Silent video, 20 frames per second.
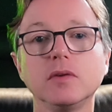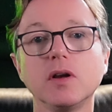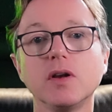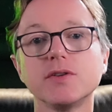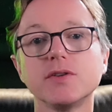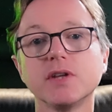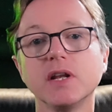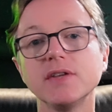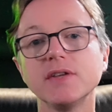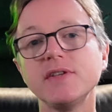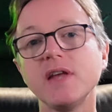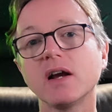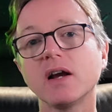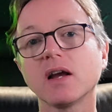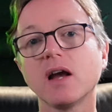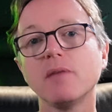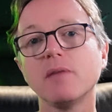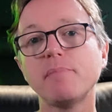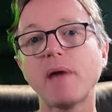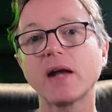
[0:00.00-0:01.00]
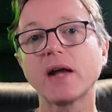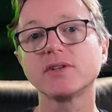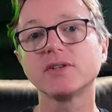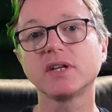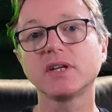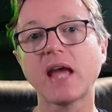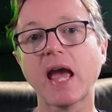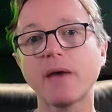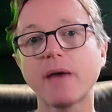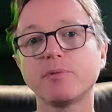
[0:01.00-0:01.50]
So let's now come back to
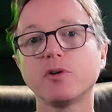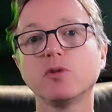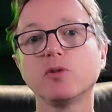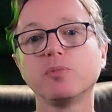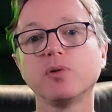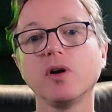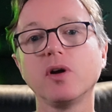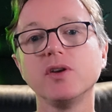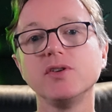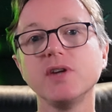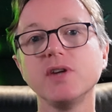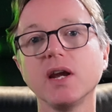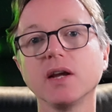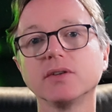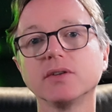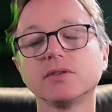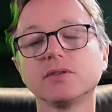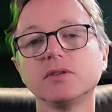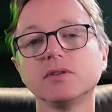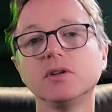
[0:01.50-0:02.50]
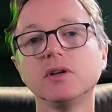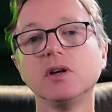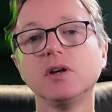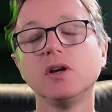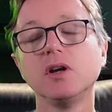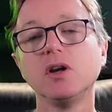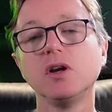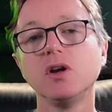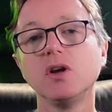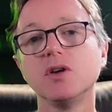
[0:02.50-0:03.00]
capital projects.
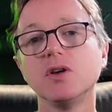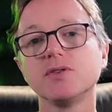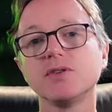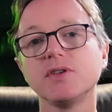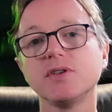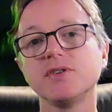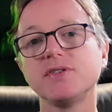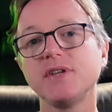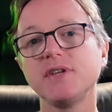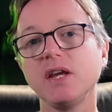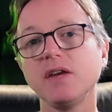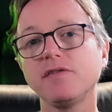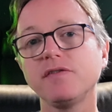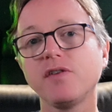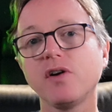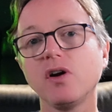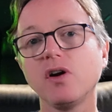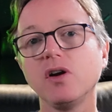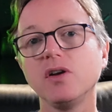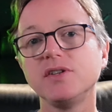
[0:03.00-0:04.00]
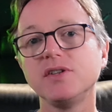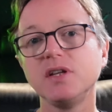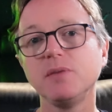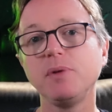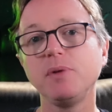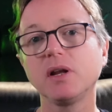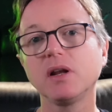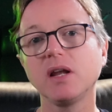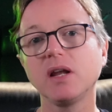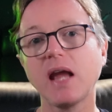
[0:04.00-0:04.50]
So the CFO
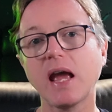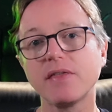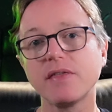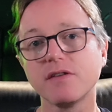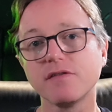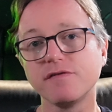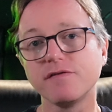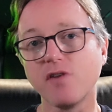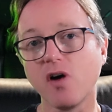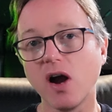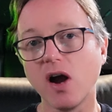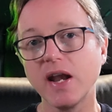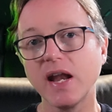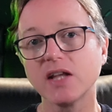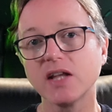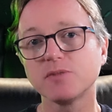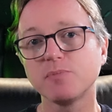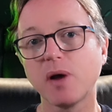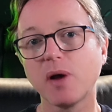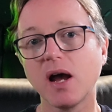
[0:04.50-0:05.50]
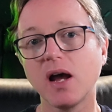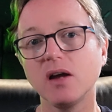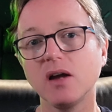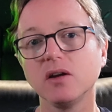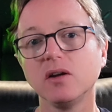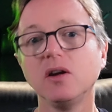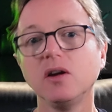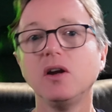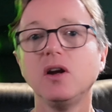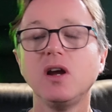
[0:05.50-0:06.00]
typically had the finance part.
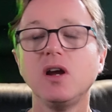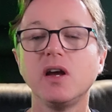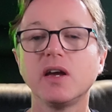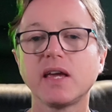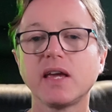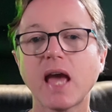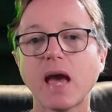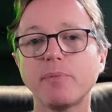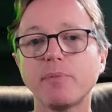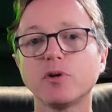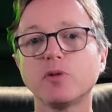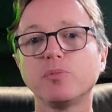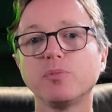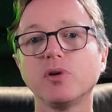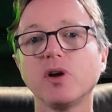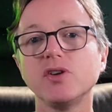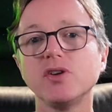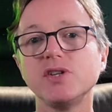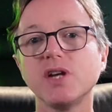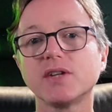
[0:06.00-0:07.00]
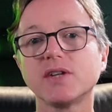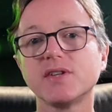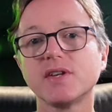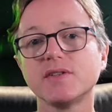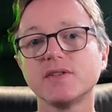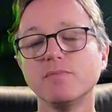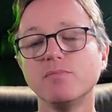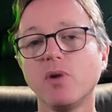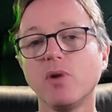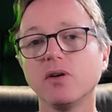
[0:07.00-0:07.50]
Capital projects as
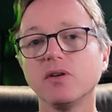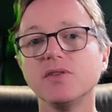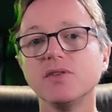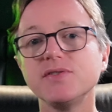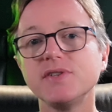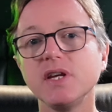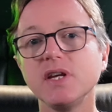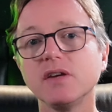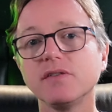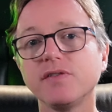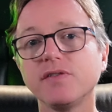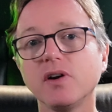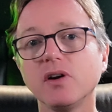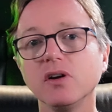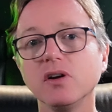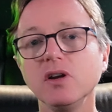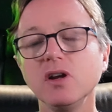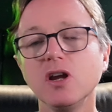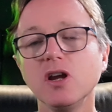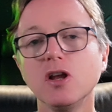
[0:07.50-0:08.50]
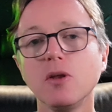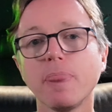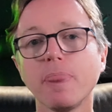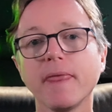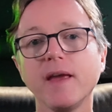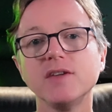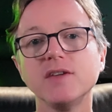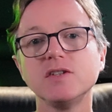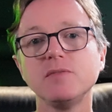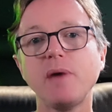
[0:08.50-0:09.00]
a modern CFO
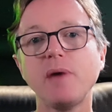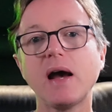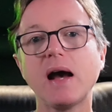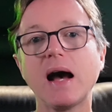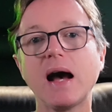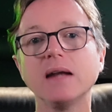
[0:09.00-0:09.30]
is about